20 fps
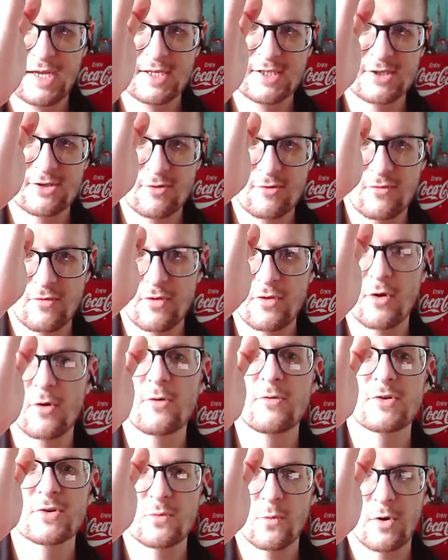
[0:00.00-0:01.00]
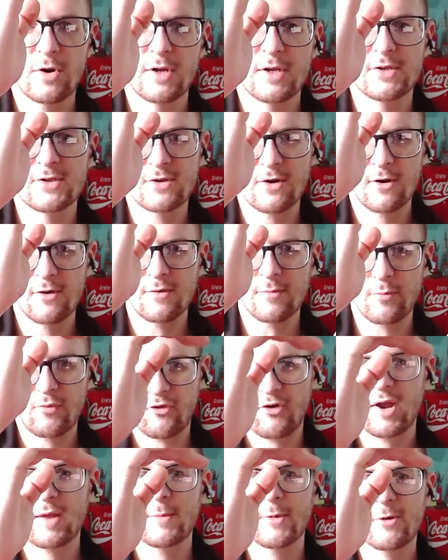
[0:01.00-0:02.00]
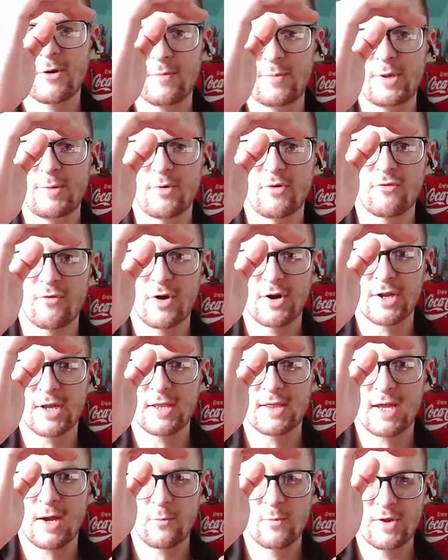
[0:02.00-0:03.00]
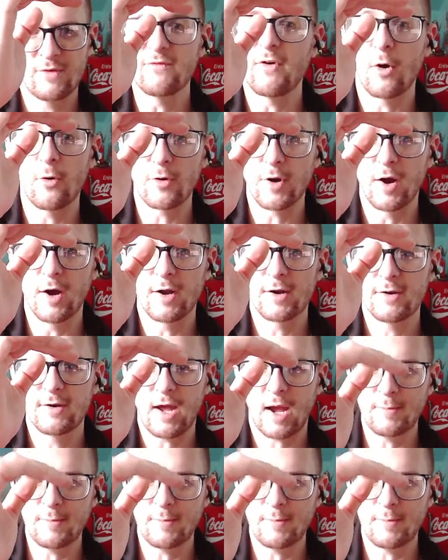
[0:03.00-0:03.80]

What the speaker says: it so those ones are the primary people running that we vote on. I